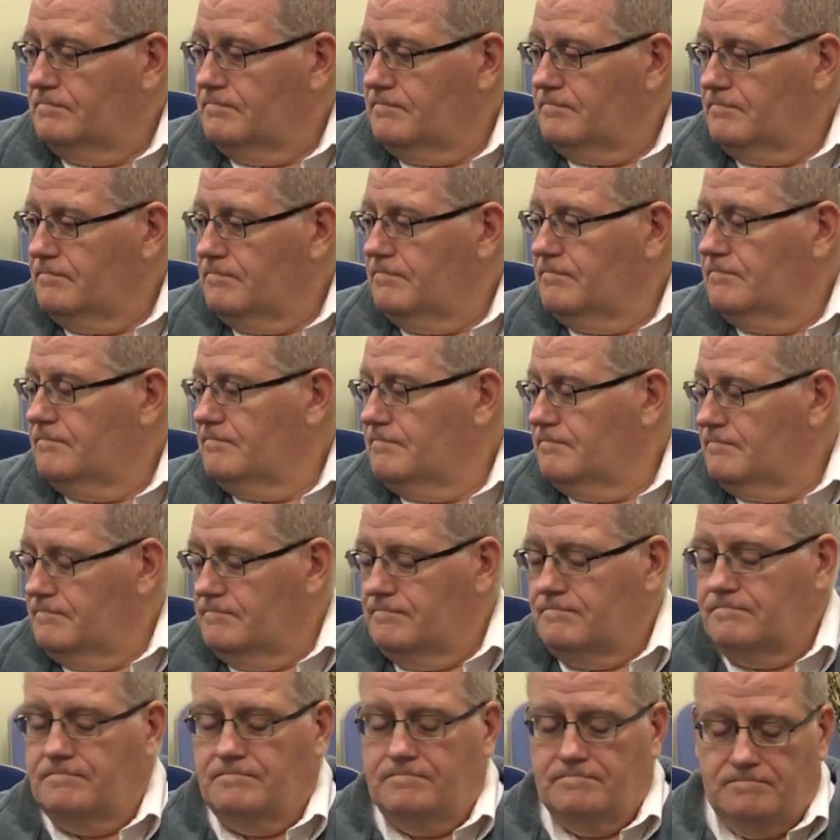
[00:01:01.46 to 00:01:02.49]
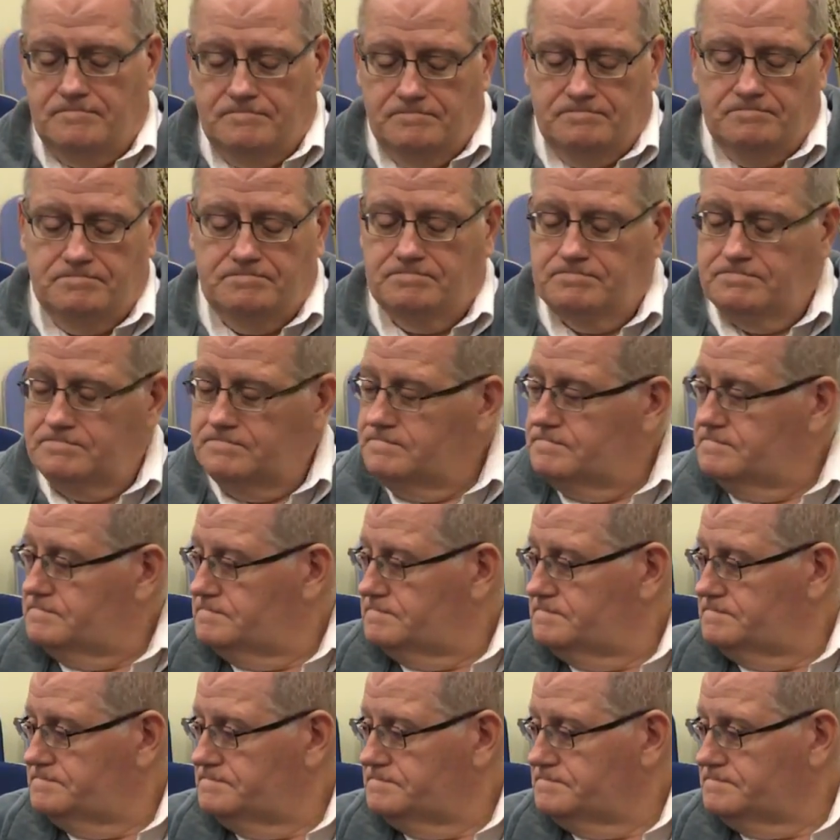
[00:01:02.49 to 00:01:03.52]

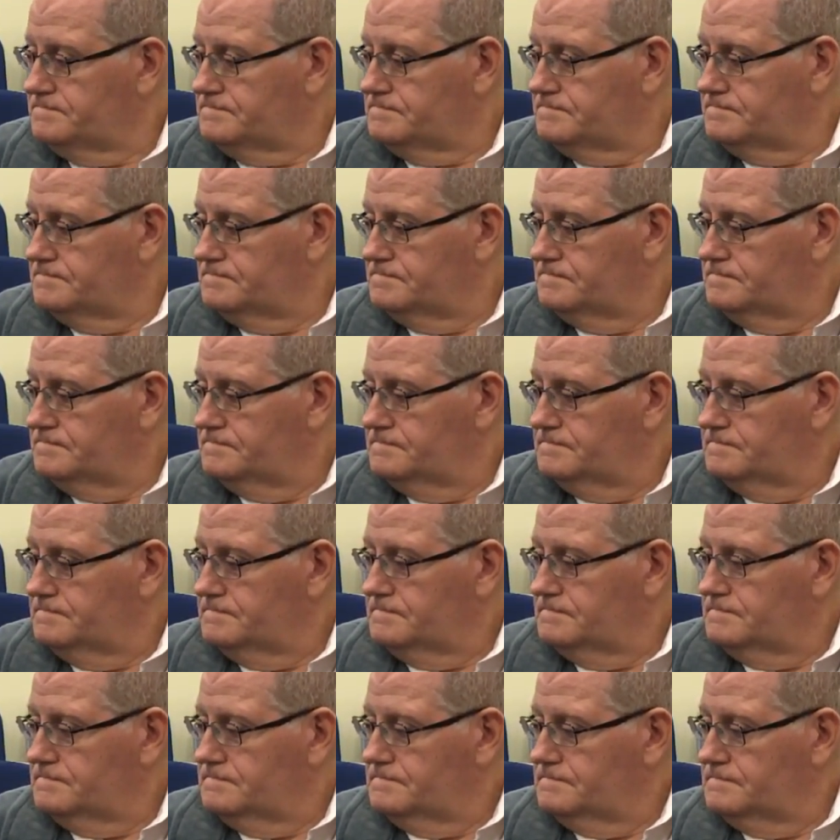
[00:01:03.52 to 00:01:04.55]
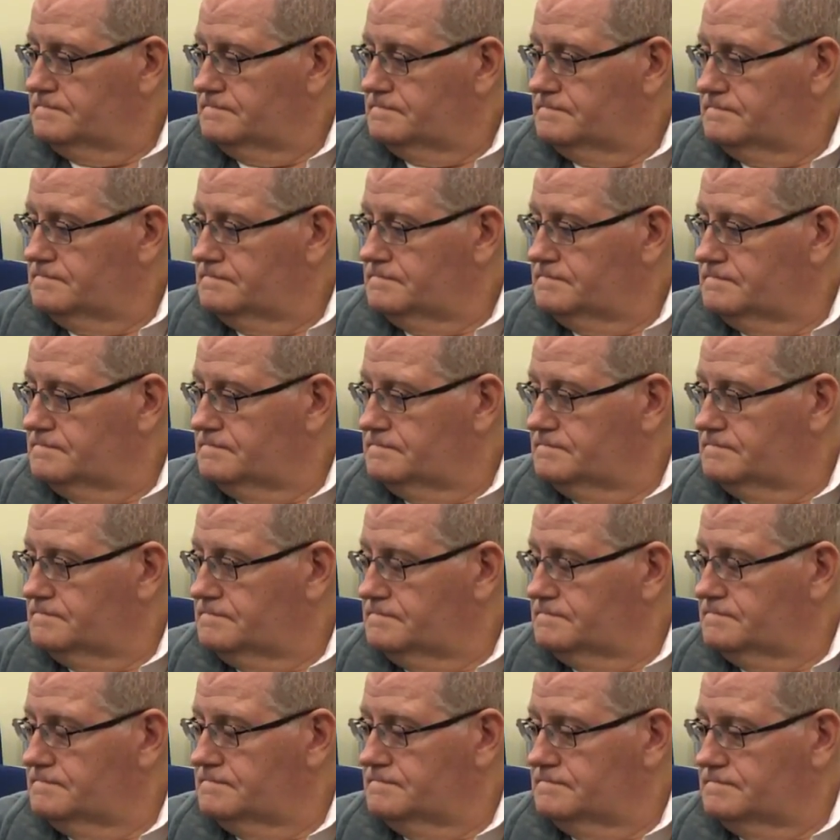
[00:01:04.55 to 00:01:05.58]

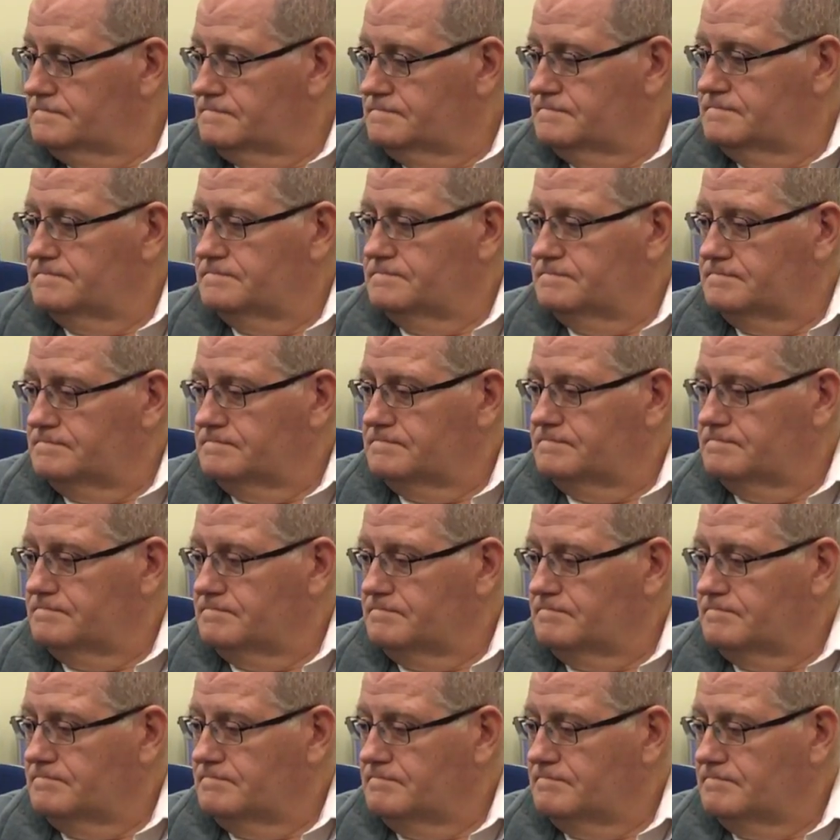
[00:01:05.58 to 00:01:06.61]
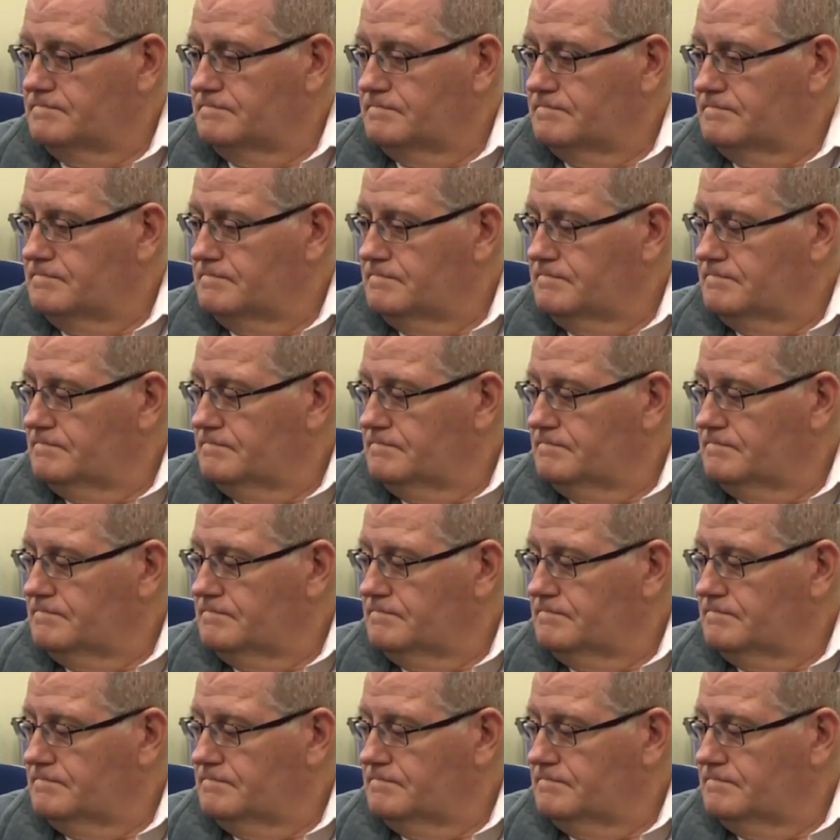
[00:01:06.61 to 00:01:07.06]
This person isn't speaking.